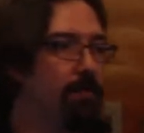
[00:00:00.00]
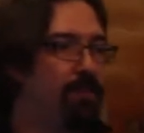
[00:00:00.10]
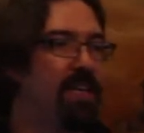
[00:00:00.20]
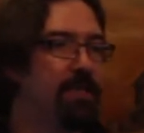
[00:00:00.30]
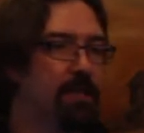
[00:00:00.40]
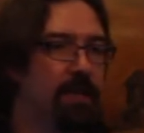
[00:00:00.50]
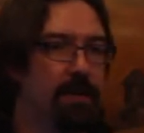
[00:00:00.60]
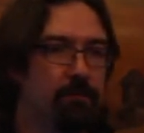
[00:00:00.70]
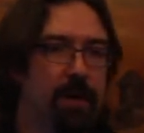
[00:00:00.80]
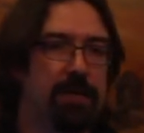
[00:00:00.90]
and
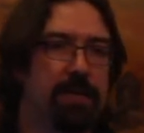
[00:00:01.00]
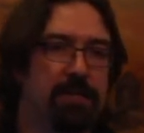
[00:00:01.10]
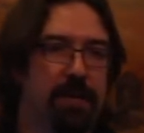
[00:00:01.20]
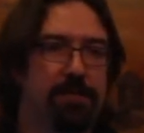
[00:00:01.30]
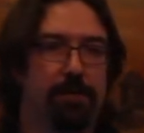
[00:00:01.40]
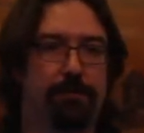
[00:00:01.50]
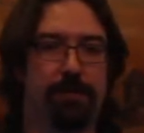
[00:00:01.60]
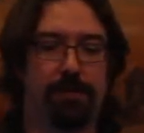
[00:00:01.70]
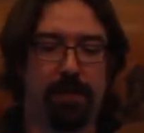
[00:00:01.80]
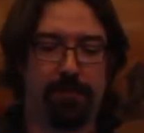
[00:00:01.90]
basically write an extension
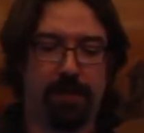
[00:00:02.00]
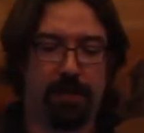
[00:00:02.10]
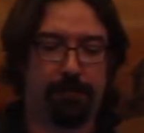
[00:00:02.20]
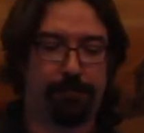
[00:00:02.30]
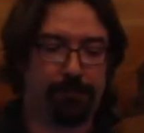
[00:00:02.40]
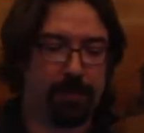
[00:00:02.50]
for the JVM.